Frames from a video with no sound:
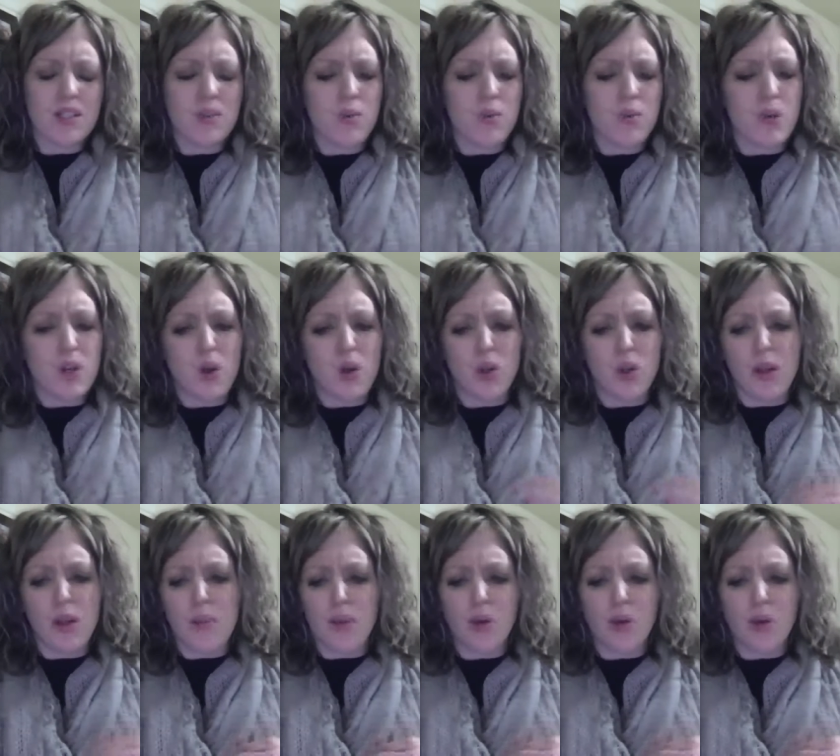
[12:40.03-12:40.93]
wouldn't hold
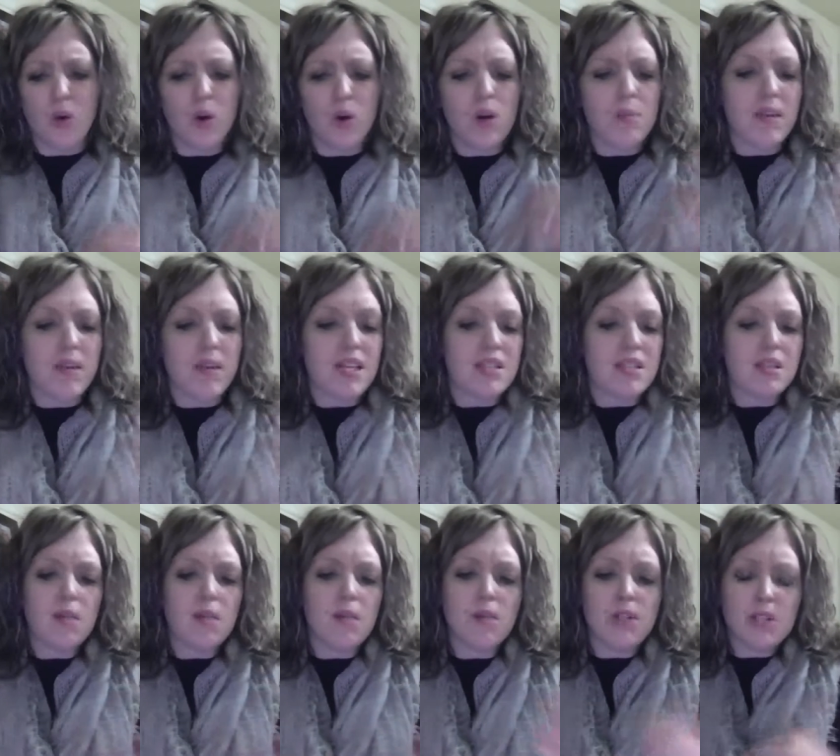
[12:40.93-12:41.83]
up in court because
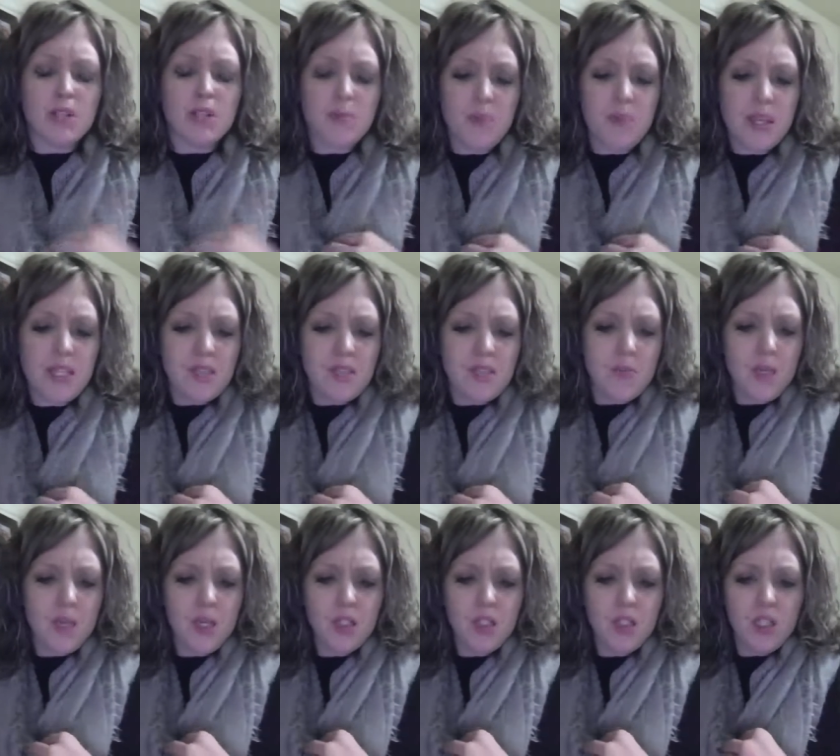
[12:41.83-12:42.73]
someone just
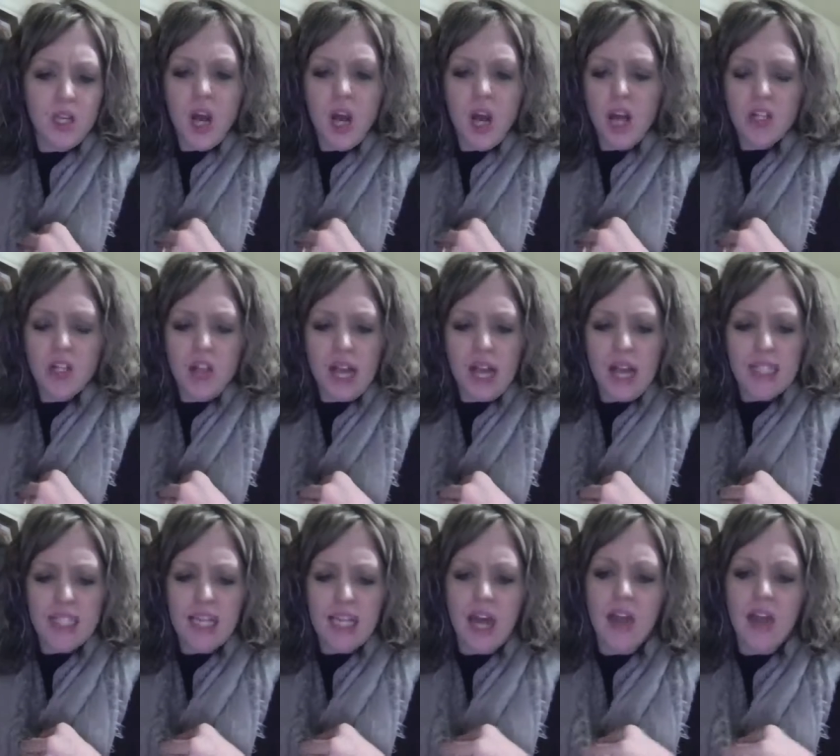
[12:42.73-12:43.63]
piecemealed a contract
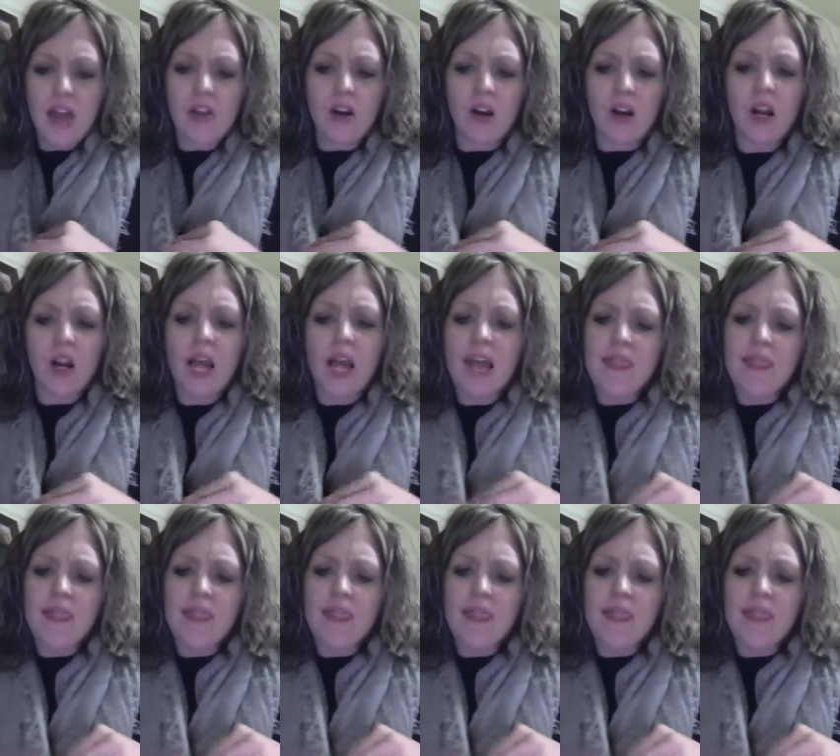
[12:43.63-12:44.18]
together,